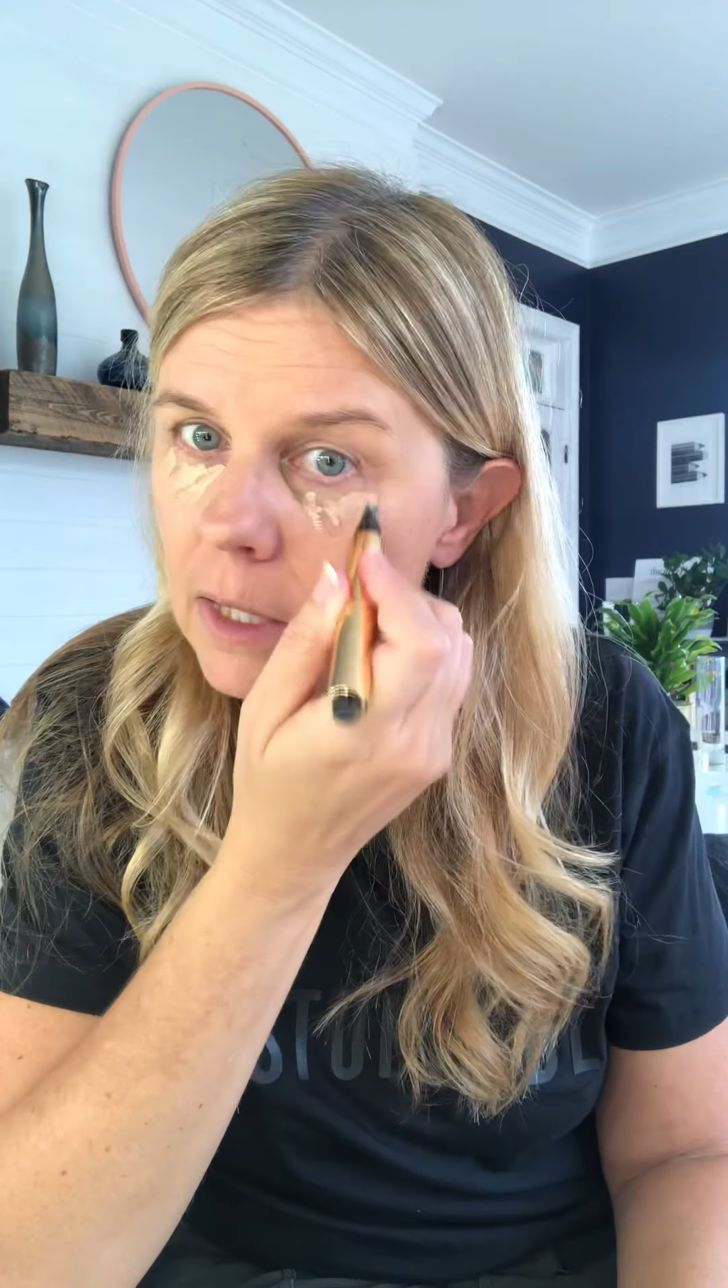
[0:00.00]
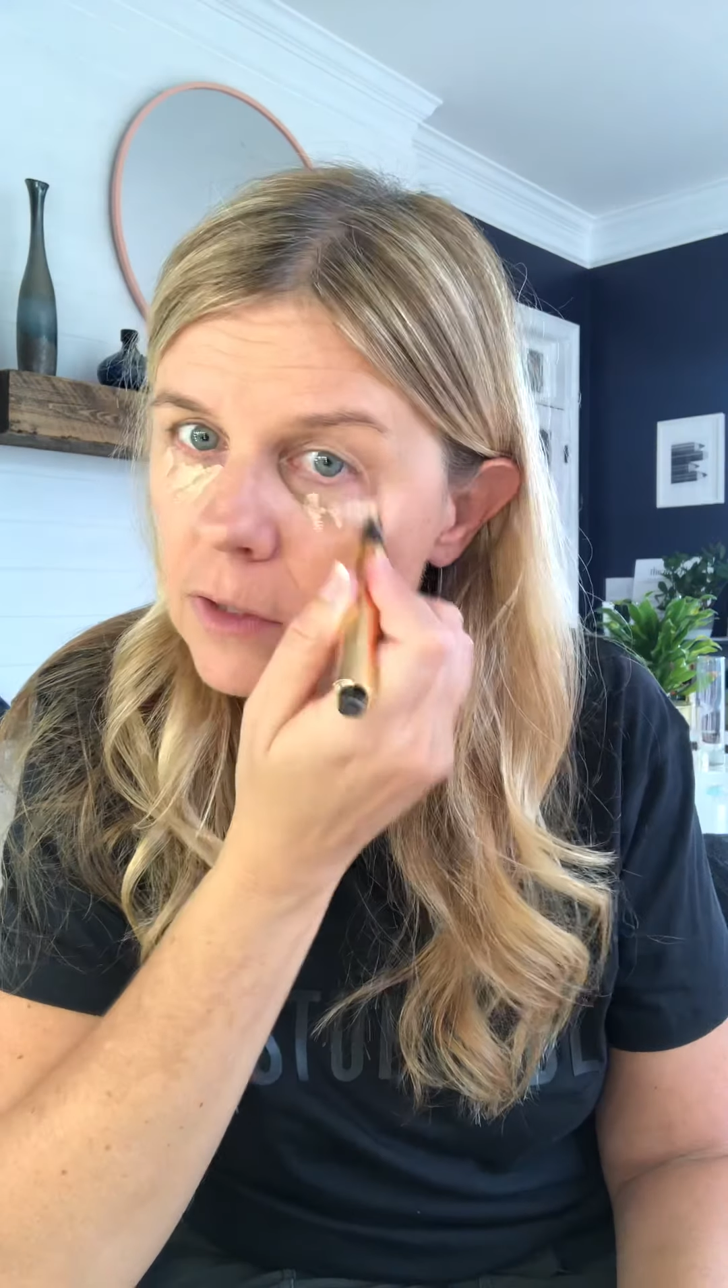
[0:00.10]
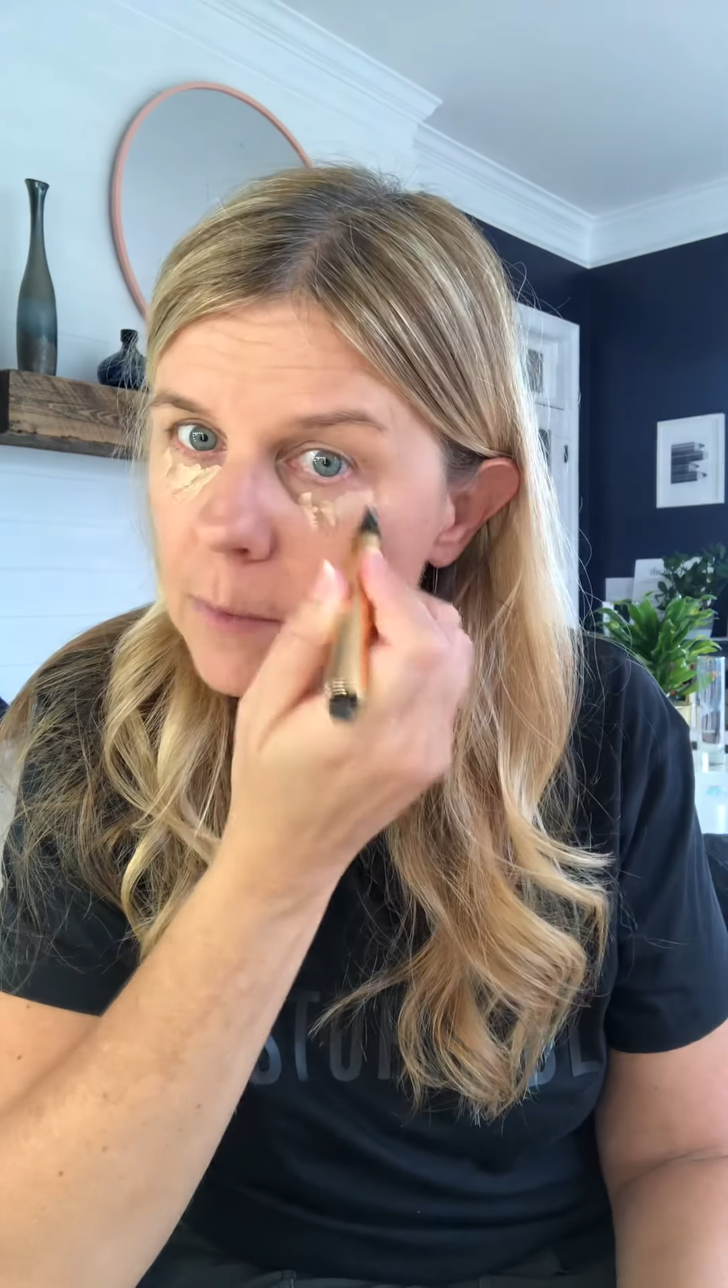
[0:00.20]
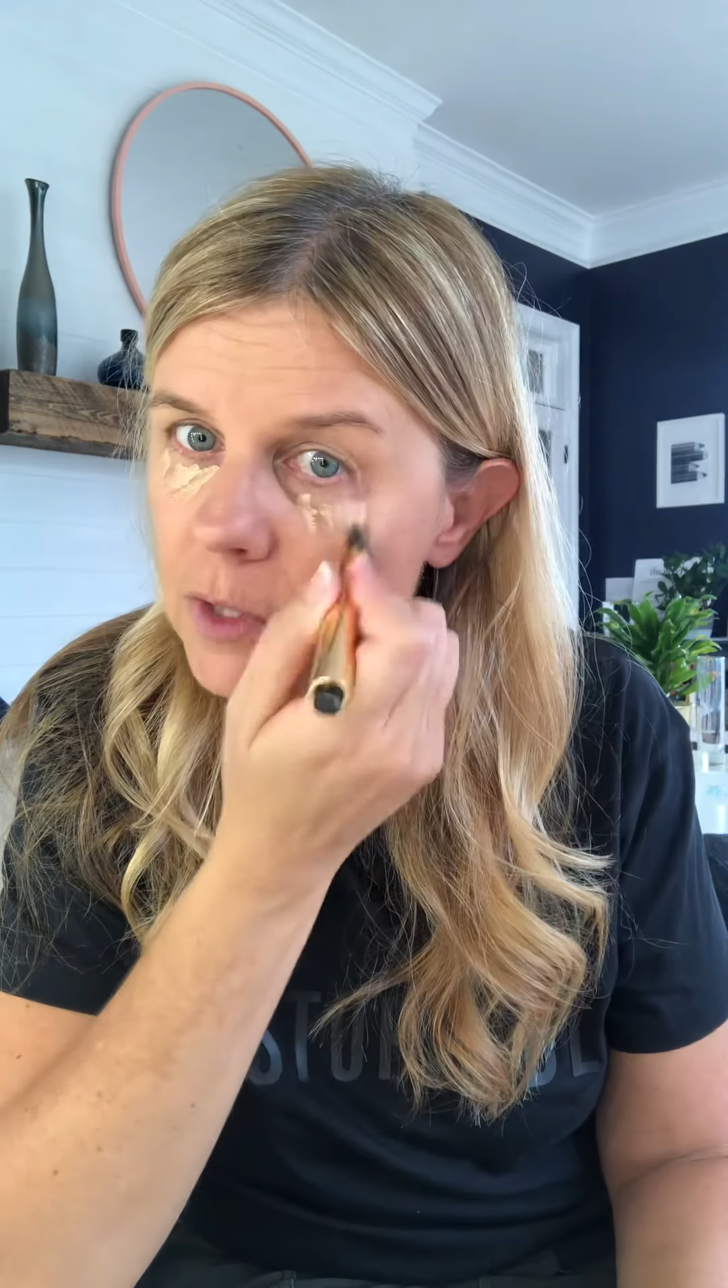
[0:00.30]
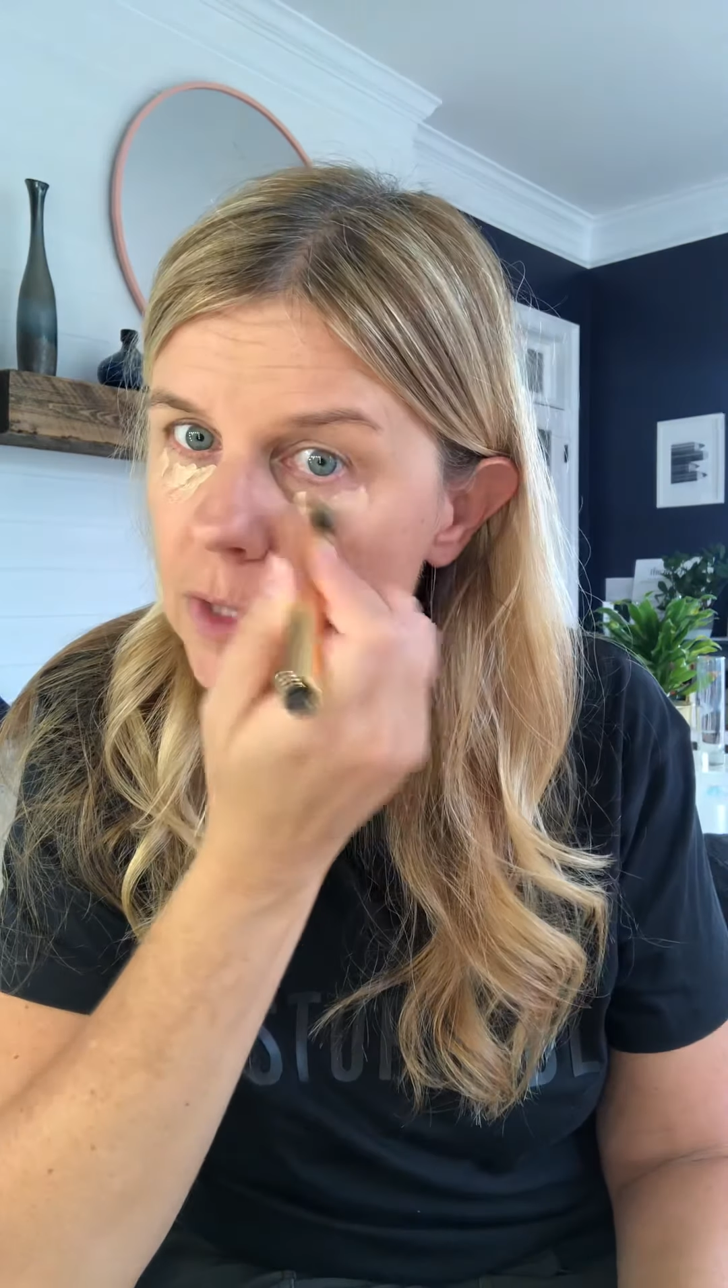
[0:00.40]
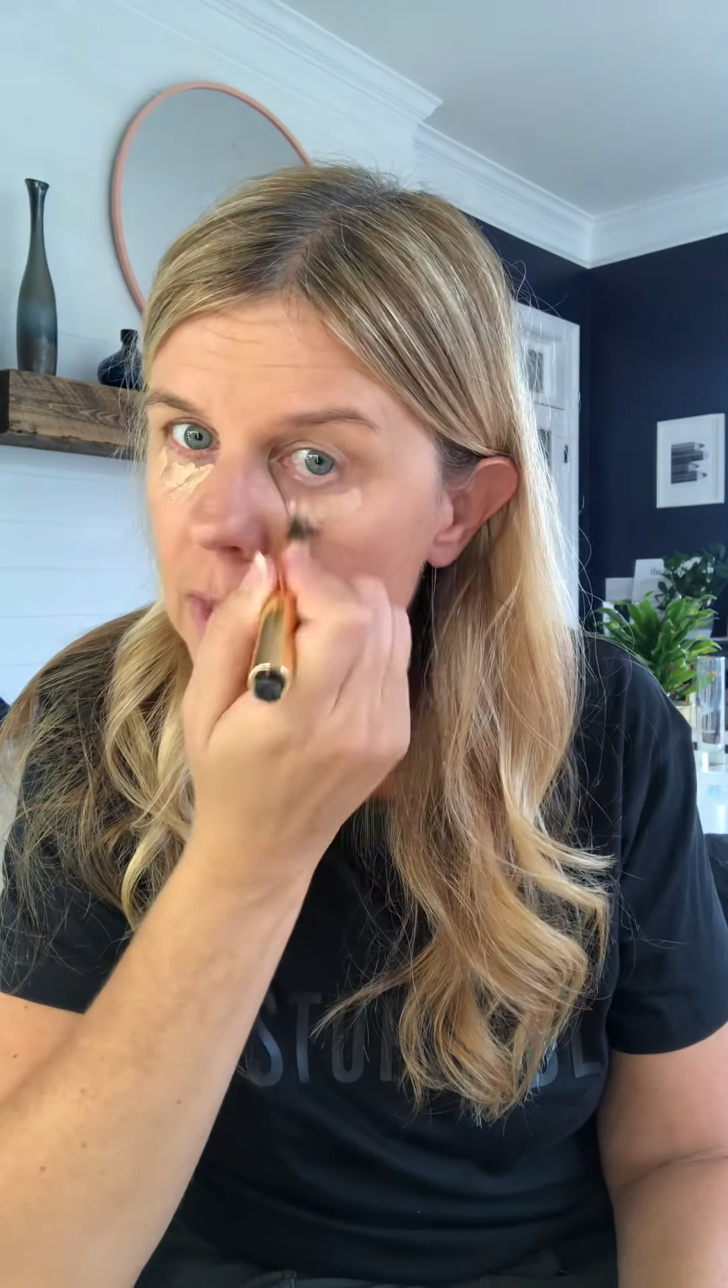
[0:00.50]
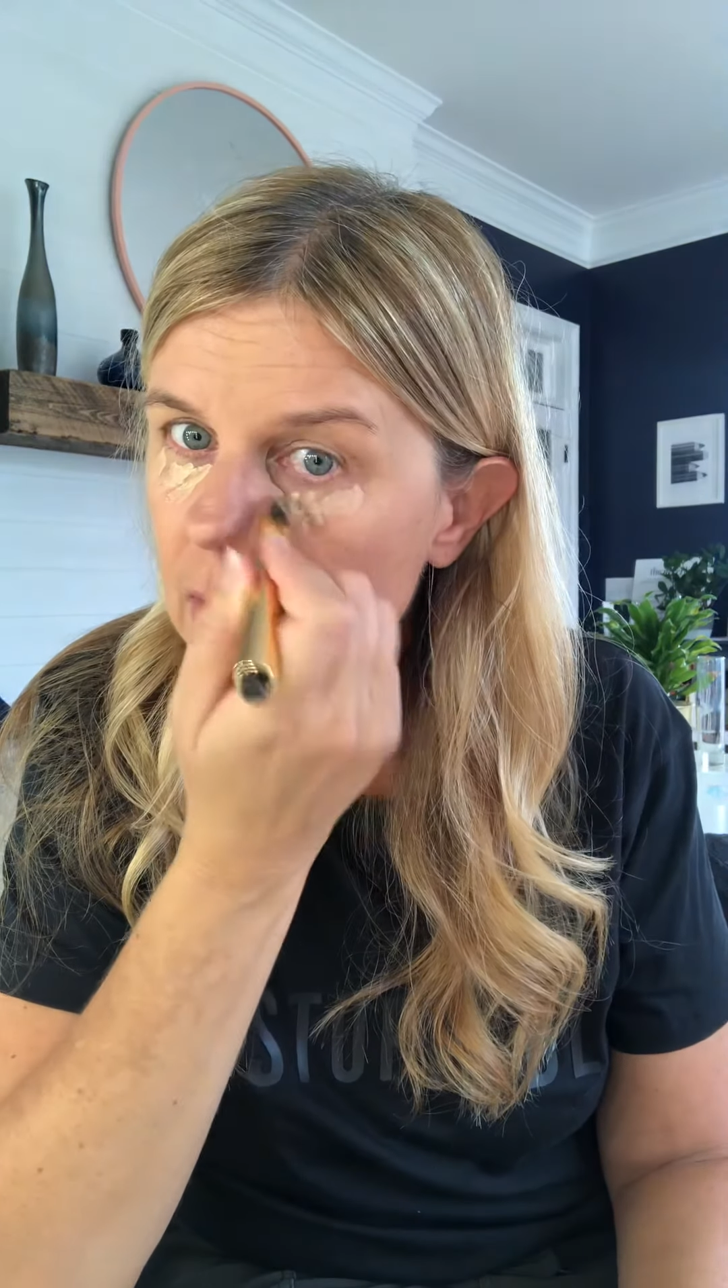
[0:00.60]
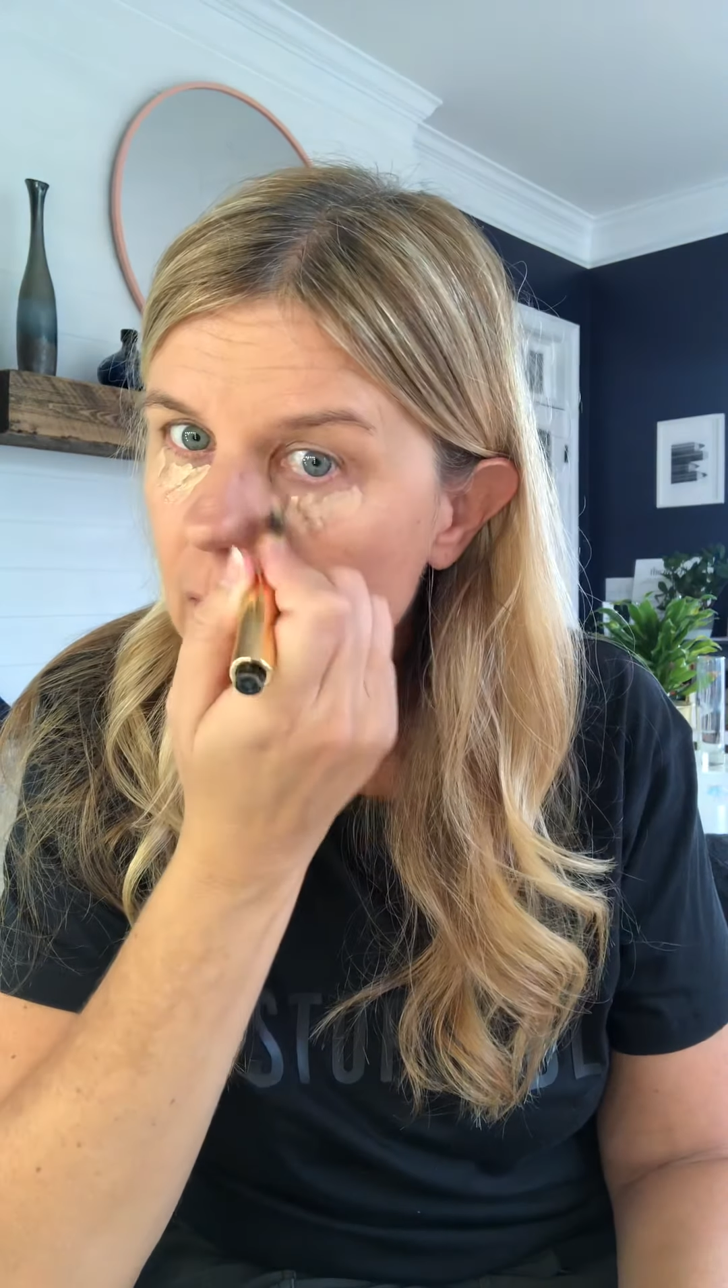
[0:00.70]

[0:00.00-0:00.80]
So I'm just gonna